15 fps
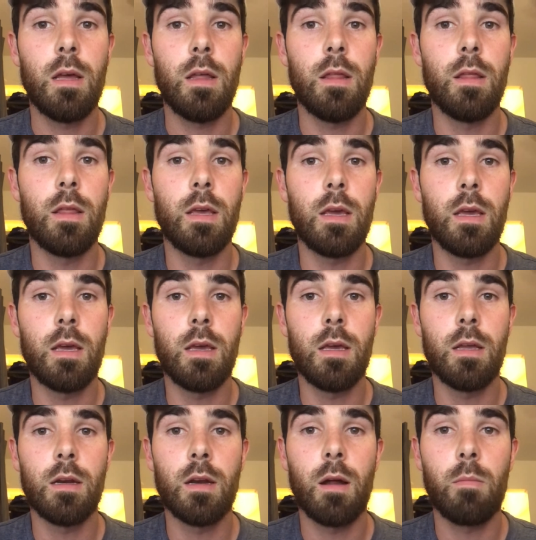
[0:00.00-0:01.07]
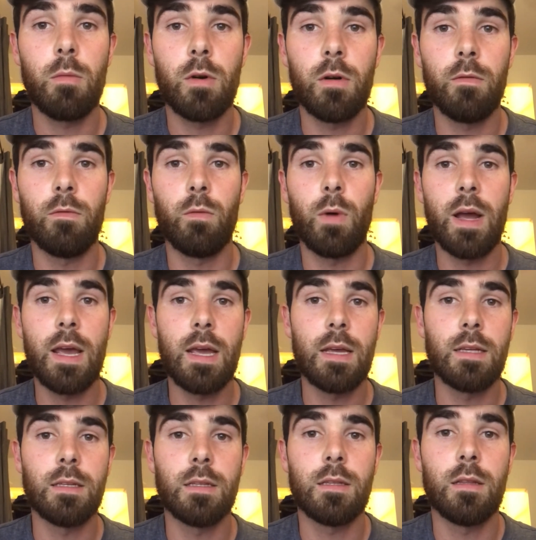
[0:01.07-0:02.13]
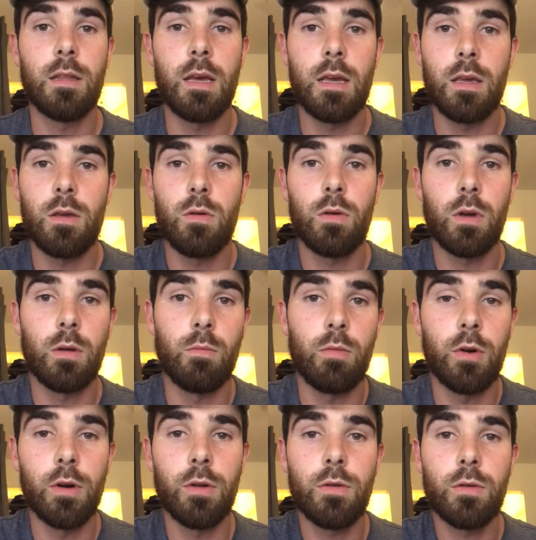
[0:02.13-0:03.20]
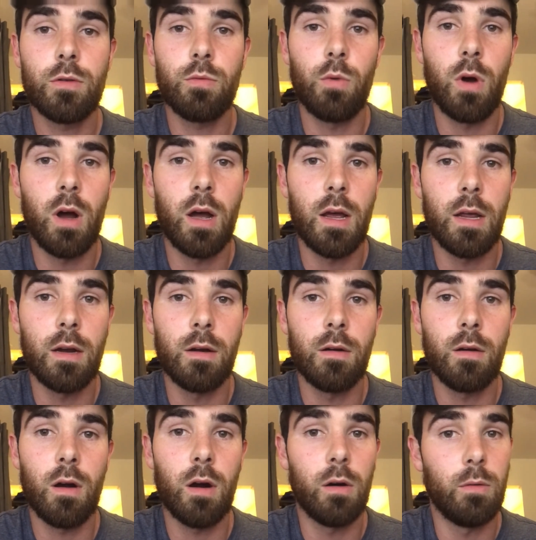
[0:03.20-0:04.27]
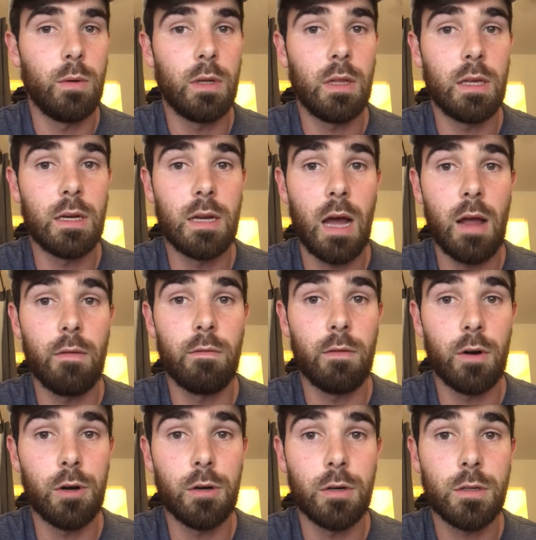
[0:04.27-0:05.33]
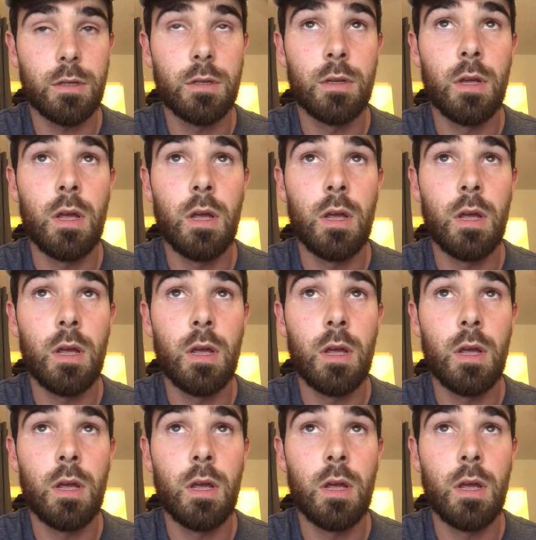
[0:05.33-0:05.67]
The number of ways that you can produce wine are really diverse,